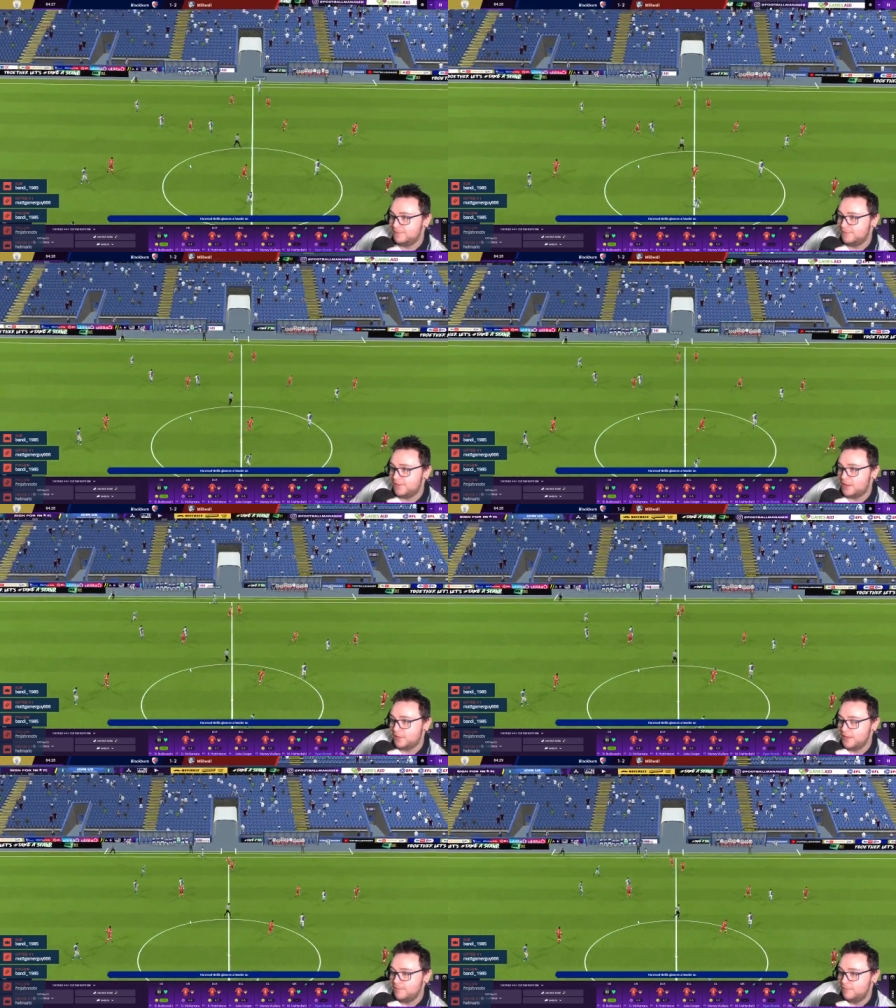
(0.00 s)

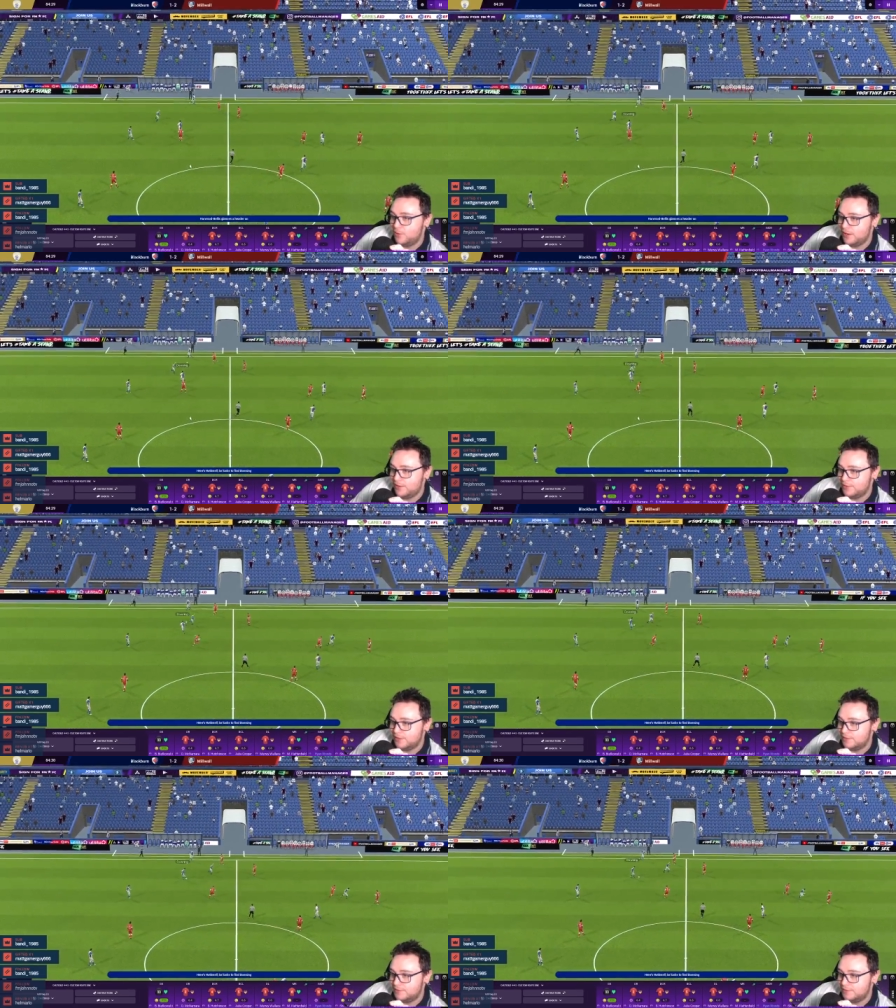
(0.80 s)
Foul him,
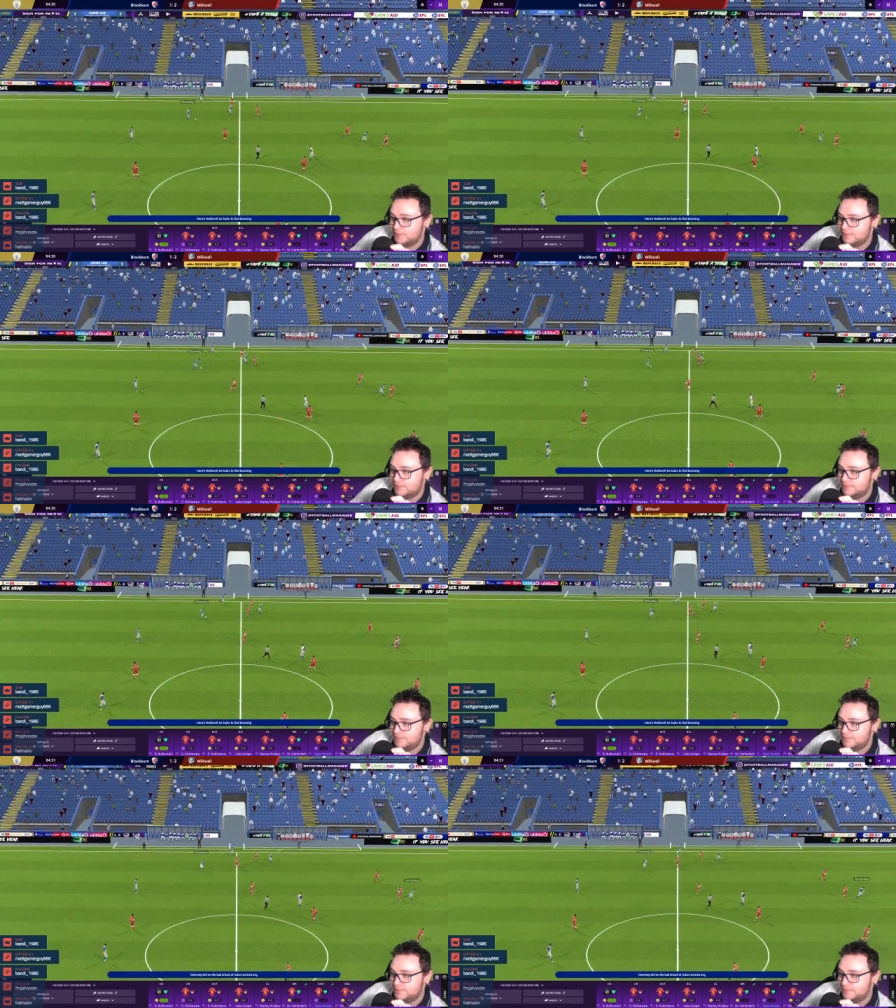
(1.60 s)
whatever.
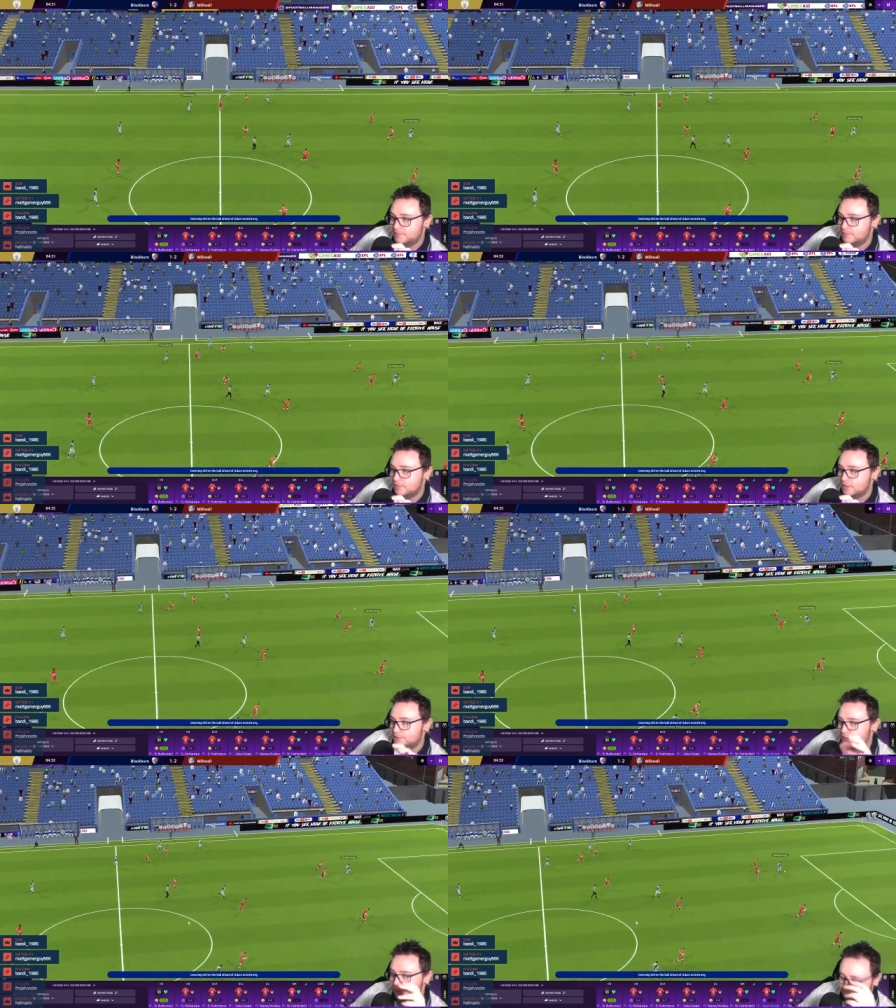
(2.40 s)
Off. Oh,